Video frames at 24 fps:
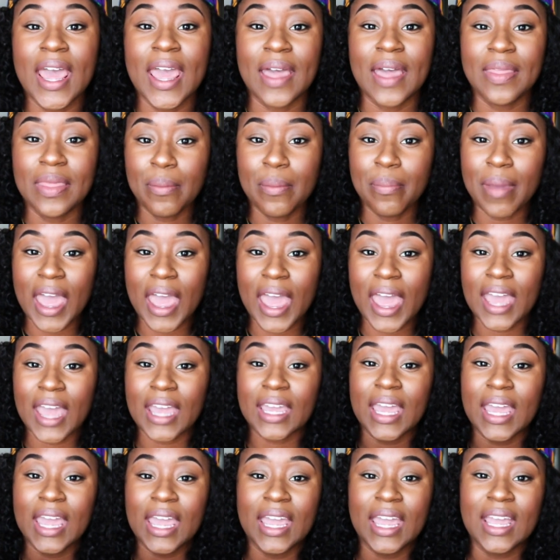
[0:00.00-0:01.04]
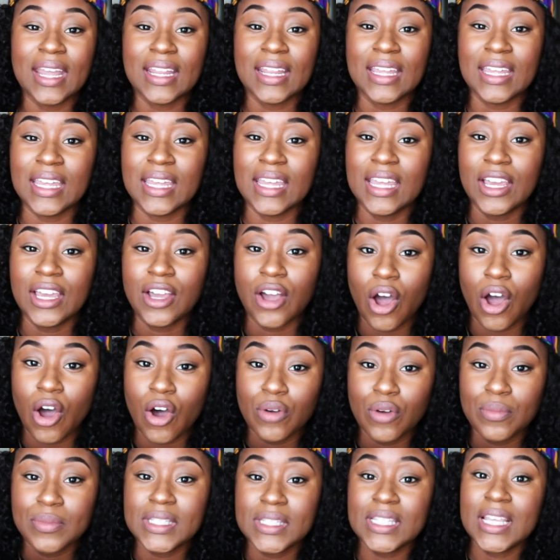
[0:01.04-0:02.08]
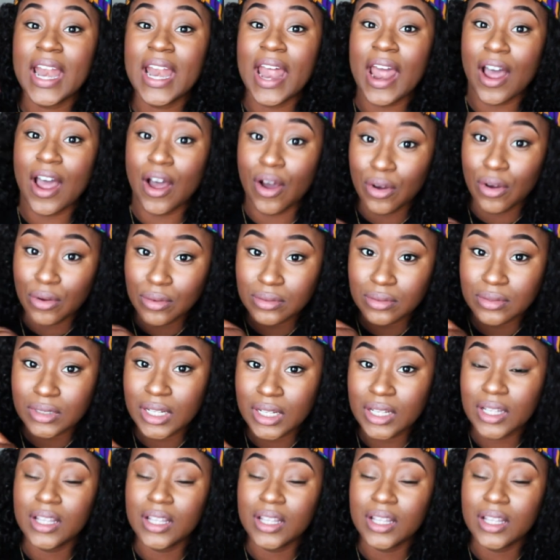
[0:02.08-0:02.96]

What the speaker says: in the back and he combs it out.